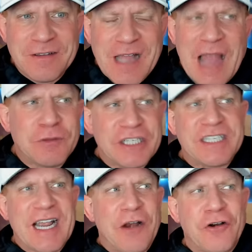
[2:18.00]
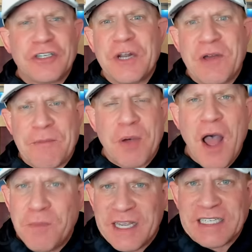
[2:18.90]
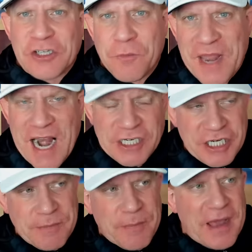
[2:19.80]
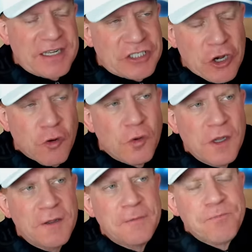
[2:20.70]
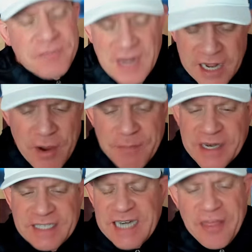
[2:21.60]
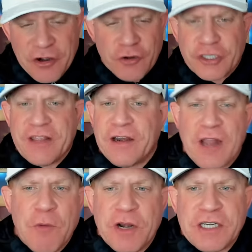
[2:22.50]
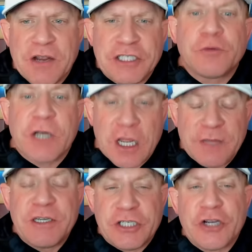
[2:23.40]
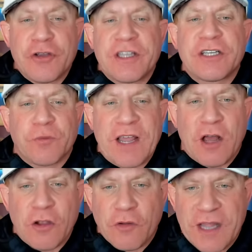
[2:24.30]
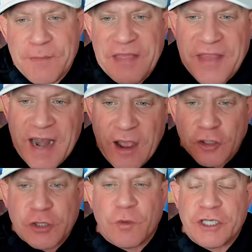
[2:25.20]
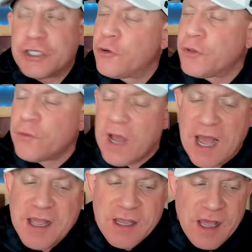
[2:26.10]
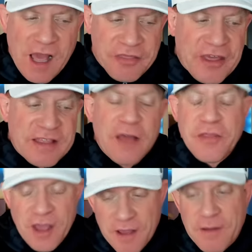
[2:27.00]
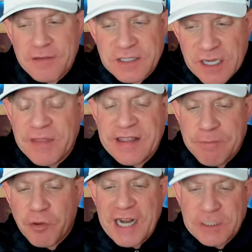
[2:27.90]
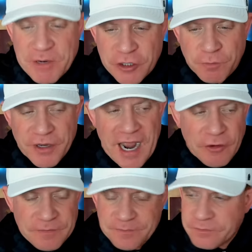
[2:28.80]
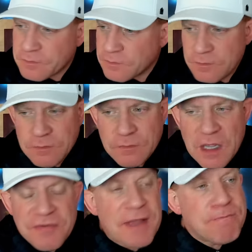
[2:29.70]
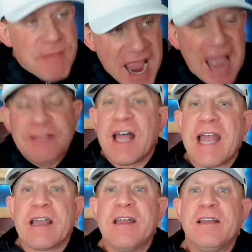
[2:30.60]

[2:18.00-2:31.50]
I was just saying I don't understand why the public is so bent out of shape about it. So anyway, but it's neither here nor there. Here, I want to. I just want to. Let me show you this Ray Longo clip, and then I also want to show you uh, a thing, uh, uh, something that Bryce Mitchell put out. That man, like,